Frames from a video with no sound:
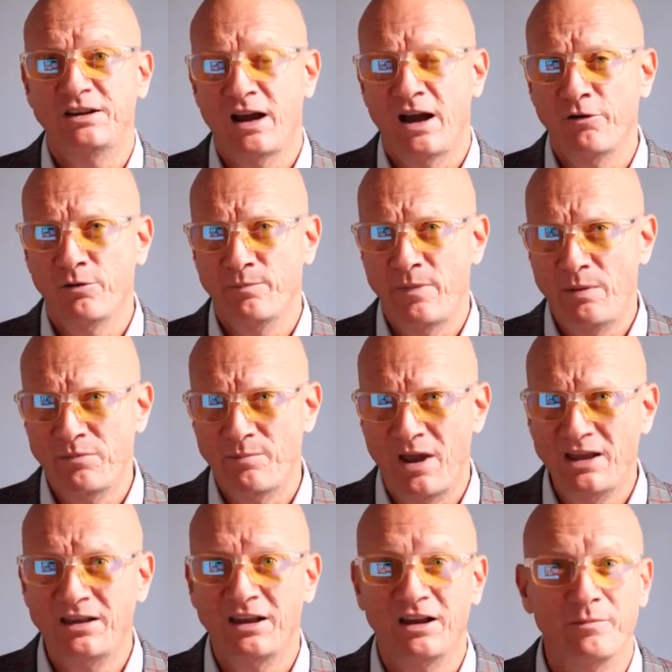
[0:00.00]
and I remember
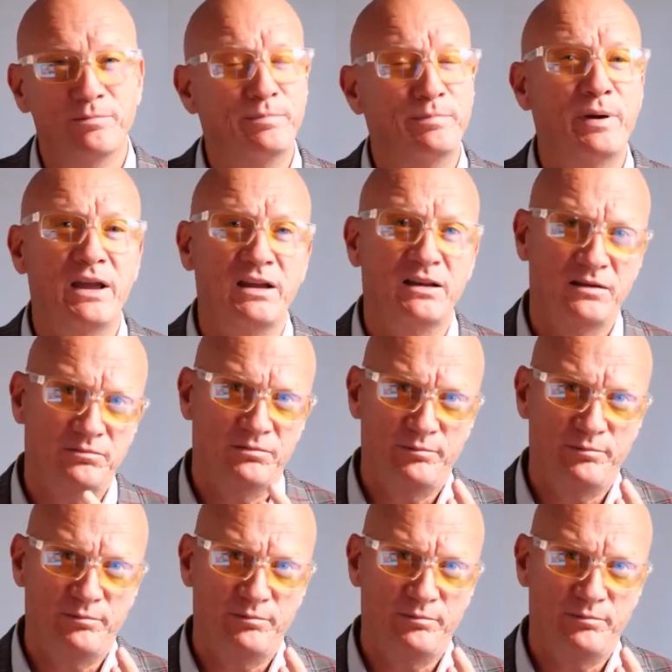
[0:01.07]
making a big